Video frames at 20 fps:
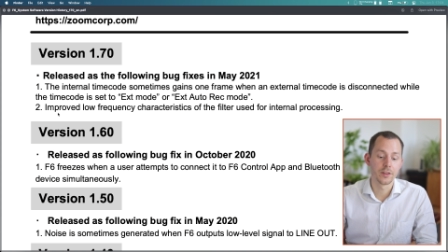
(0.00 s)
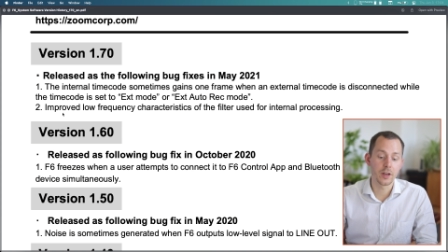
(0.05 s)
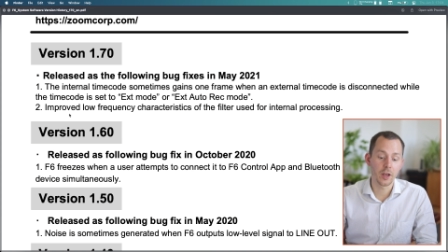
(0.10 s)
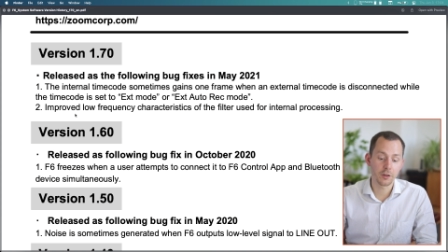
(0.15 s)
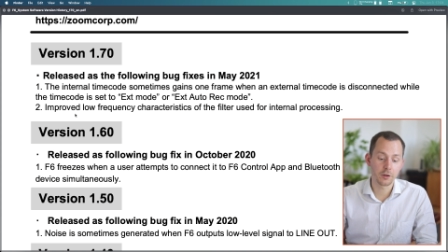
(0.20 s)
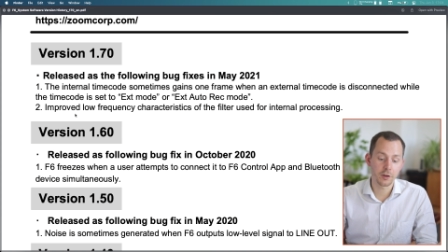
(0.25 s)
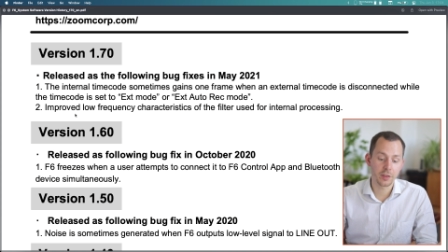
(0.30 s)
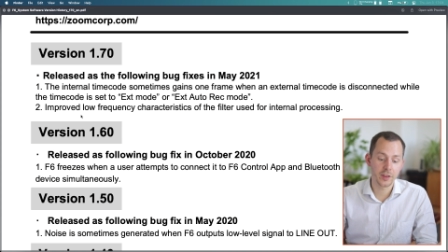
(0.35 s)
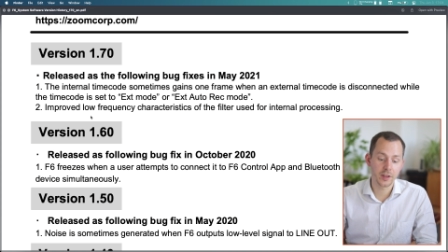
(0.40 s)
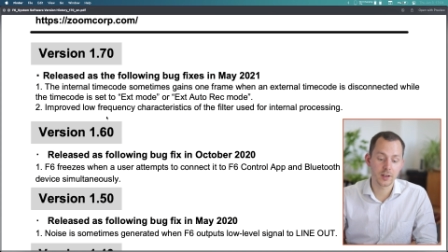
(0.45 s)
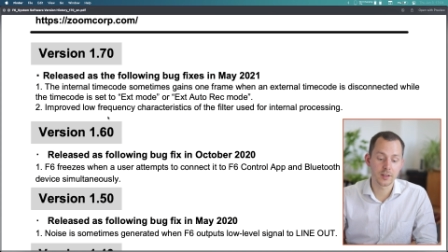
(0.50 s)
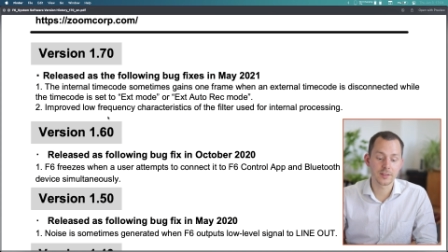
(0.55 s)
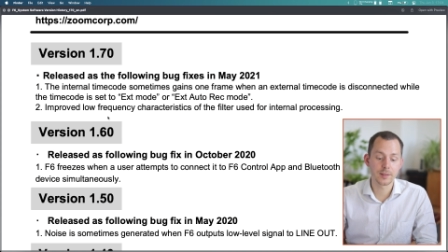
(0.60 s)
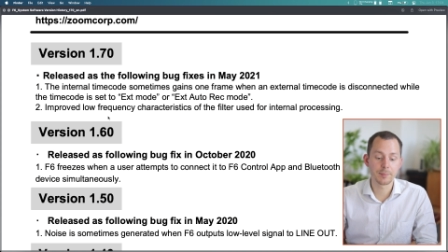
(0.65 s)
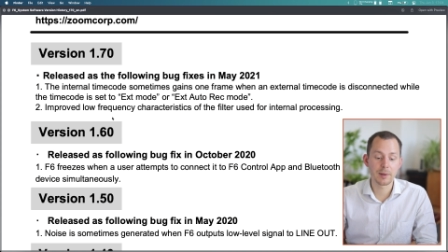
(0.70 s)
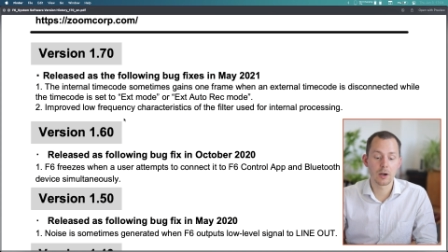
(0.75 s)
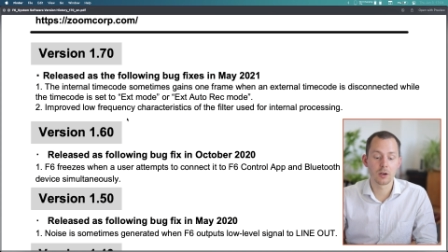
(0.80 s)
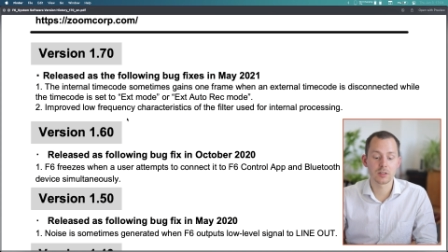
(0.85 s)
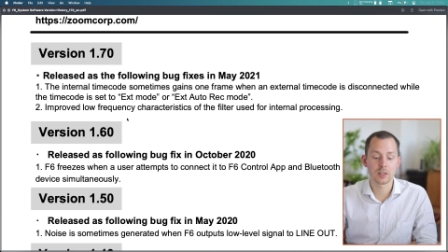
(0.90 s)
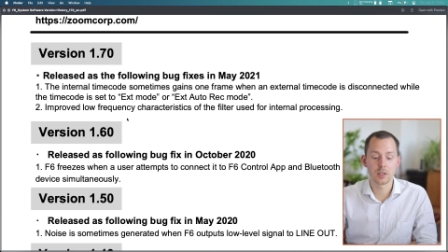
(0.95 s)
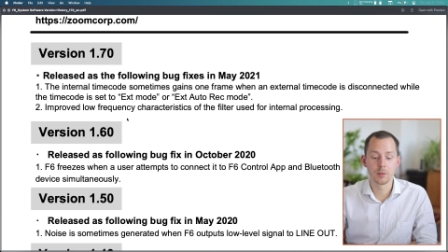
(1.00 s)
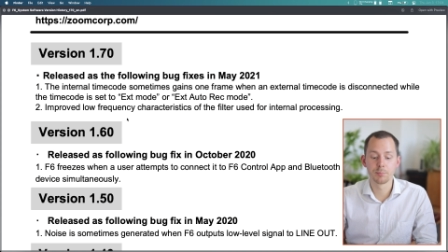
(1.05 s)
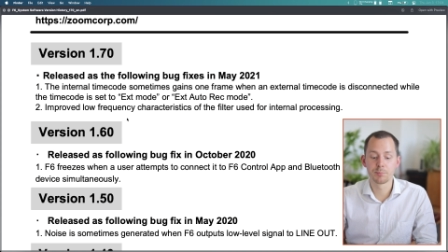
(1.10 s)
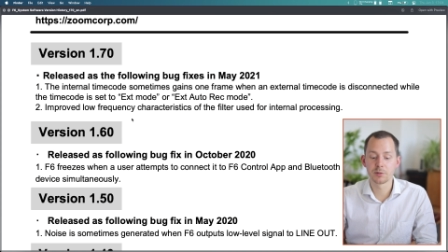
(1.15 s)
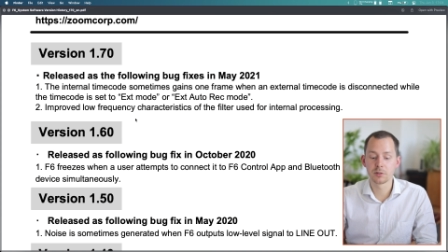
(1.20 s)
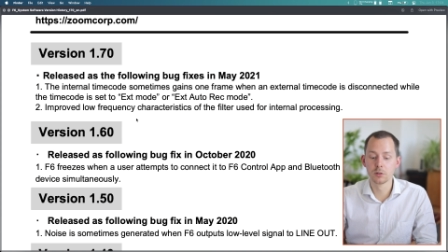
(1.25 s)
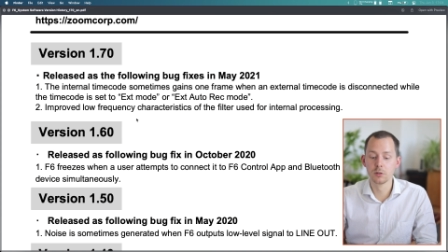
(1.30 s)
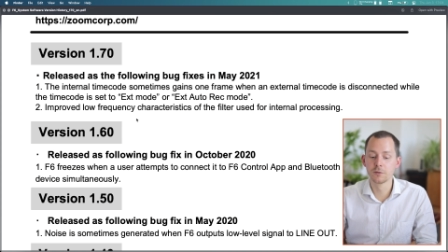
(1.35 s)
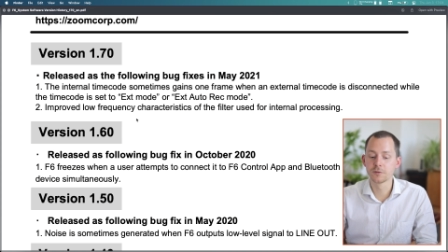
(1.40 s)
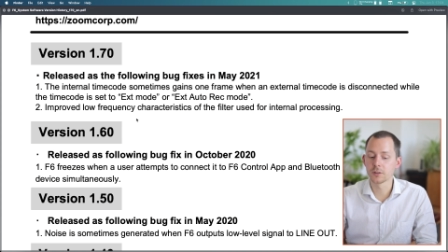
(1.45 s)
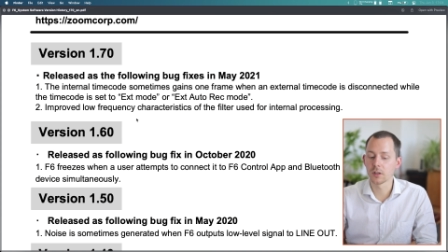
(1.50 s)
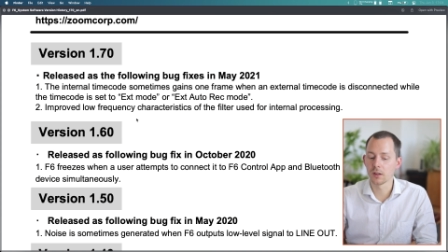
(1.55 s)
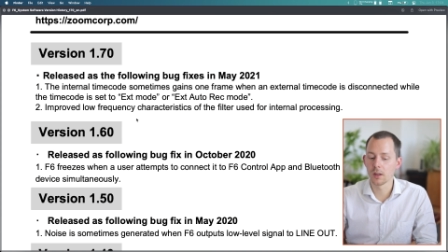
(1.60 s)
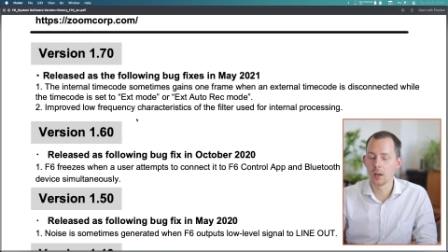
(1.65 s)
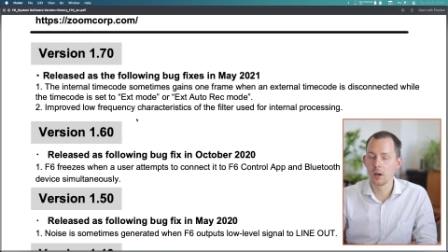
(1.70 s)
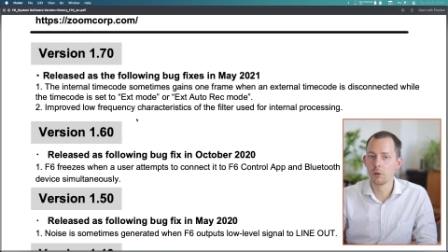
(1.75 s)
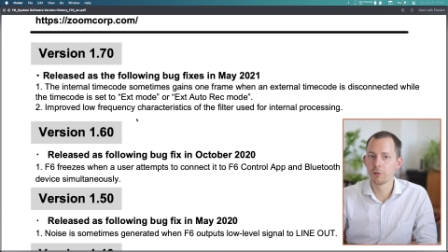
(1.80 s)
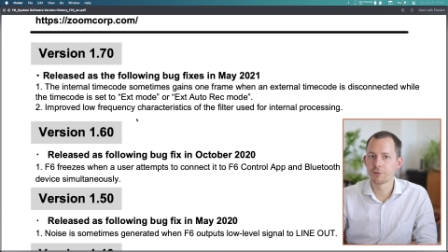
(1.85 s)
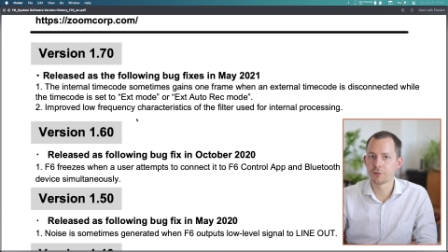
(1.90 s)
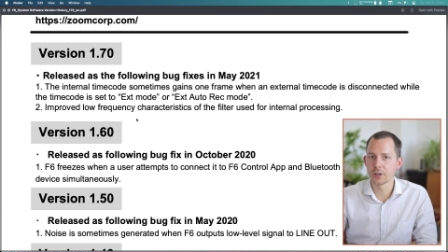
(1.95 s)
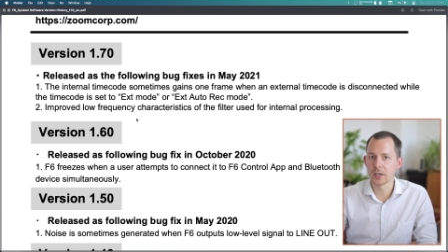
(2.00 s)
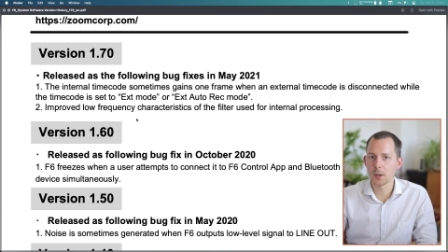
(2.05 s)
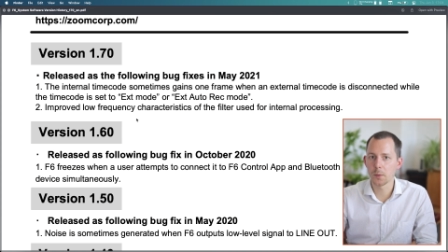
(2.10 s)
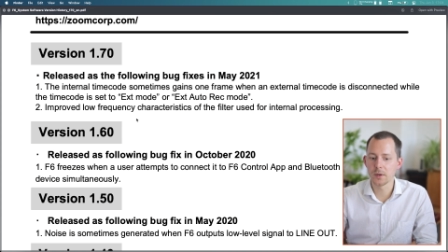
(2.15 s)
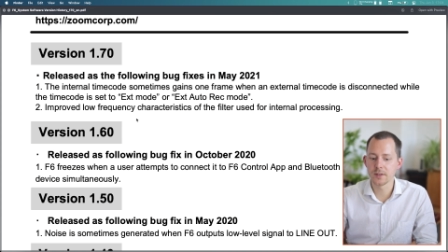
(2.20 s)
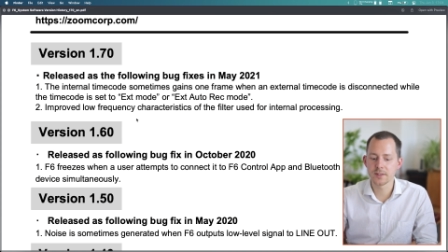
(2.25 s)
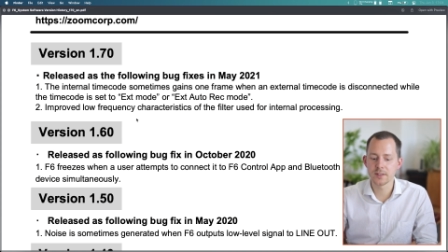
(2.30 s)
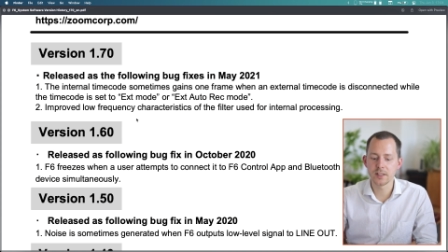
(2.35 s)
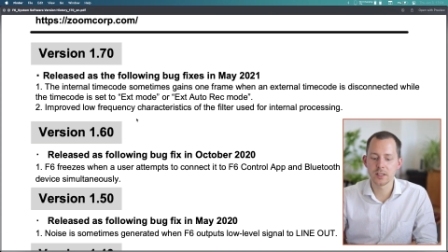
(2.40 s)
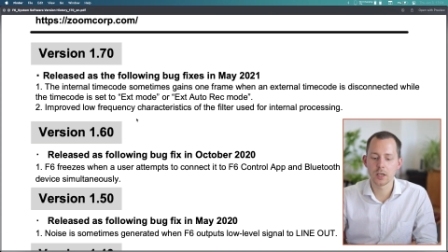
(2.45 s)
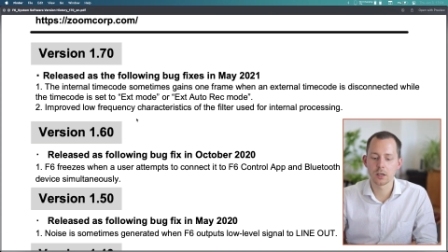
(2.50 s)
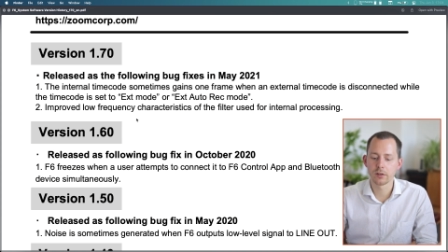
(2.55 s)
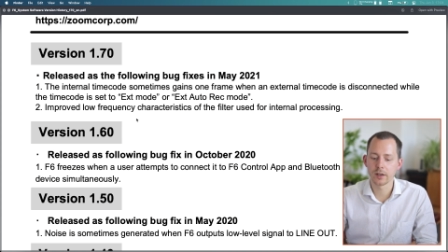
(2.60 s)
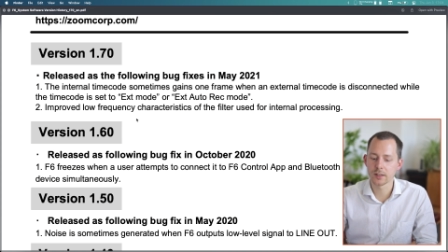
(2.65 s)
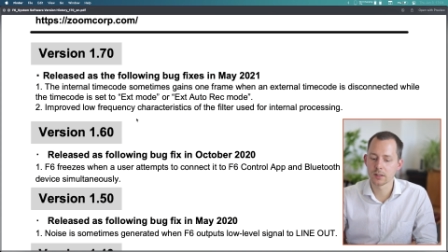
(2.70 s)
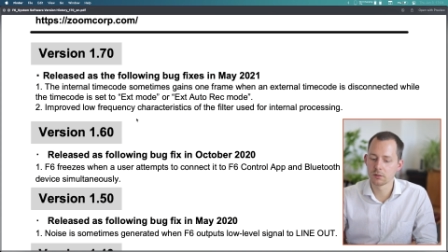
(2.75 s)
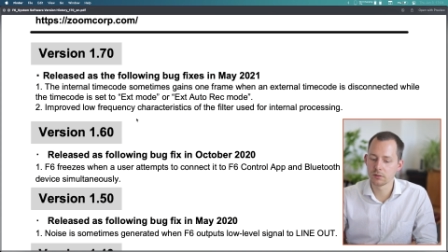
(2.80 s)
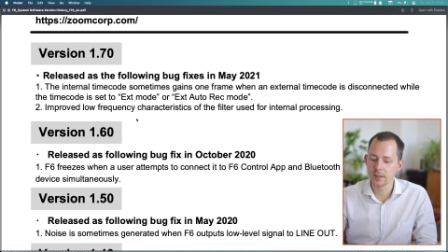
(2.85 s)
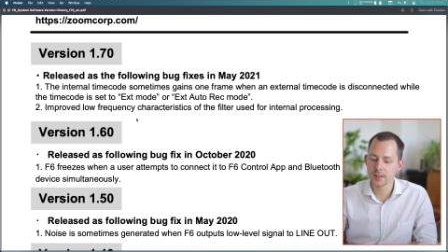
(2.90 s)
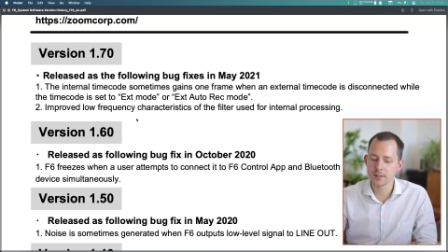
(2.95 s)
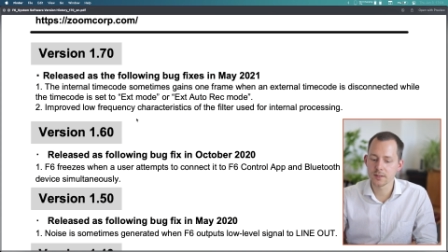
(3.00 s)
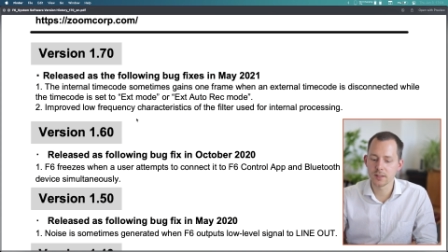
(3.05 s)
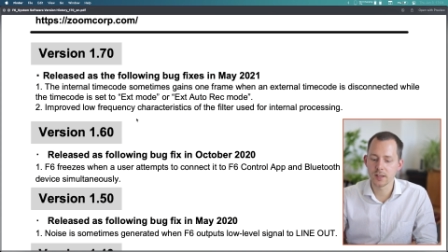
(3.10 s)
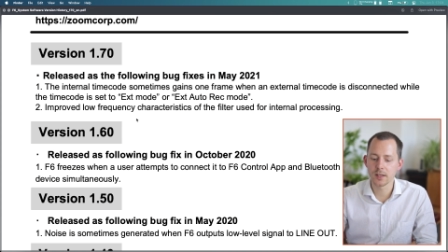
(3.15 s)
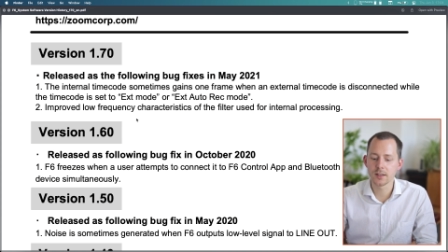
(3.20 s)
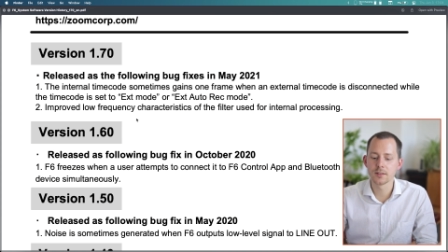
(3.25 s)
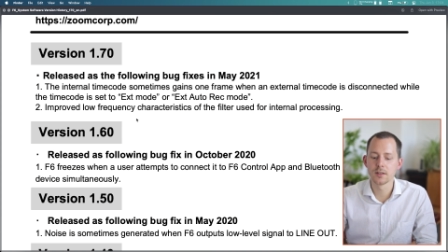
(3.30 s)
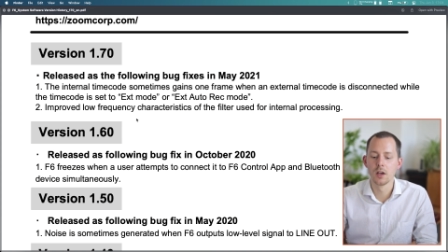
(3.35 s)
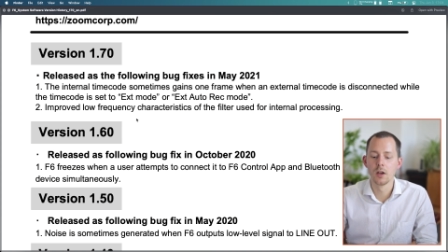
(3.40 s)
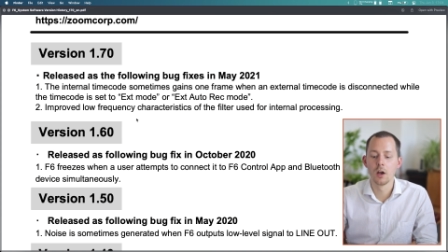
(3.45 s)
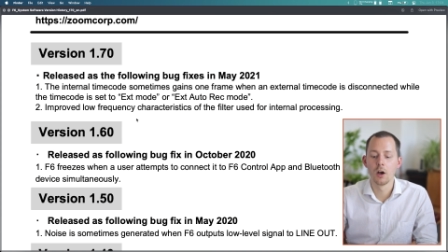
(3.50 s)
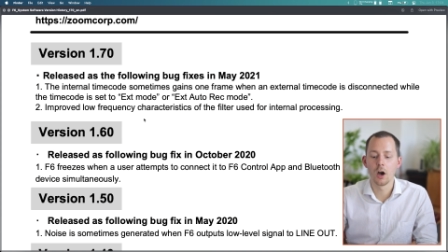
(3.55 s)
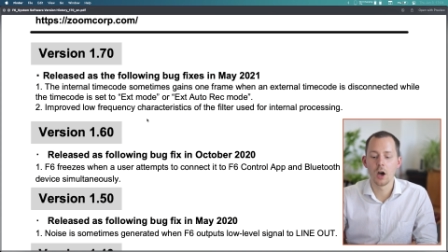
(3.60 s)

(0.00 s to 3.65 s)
The other thing is about improved low frequency characteristics